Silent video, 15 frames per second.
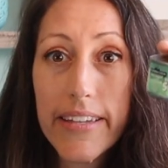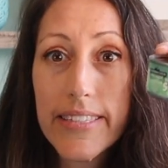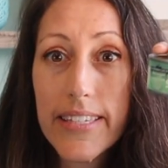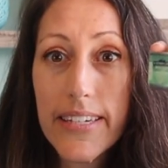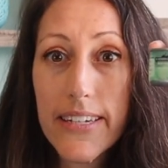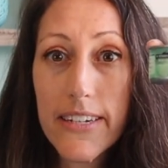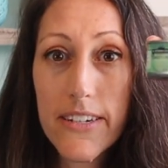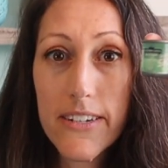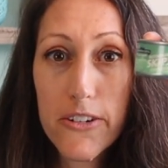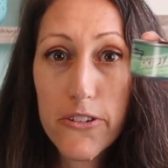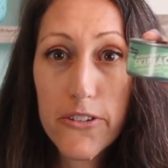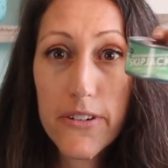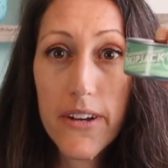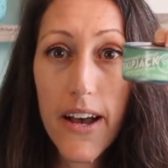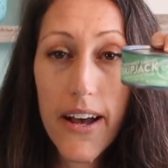It's a
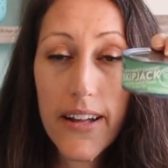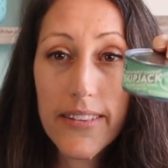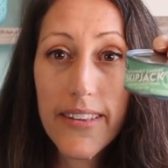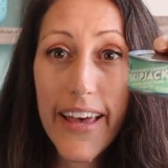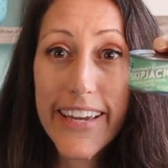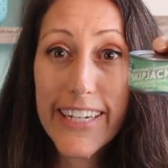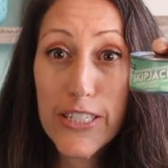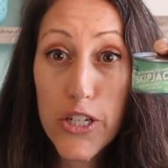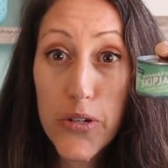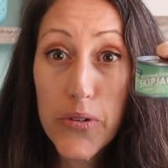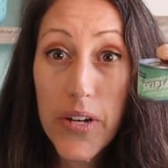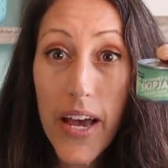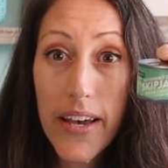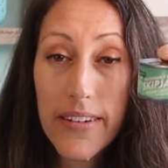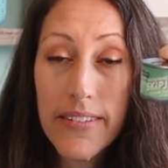light
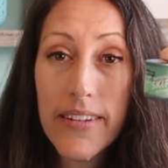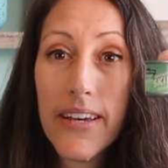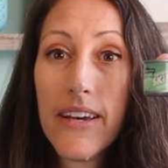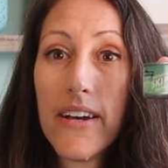tuna.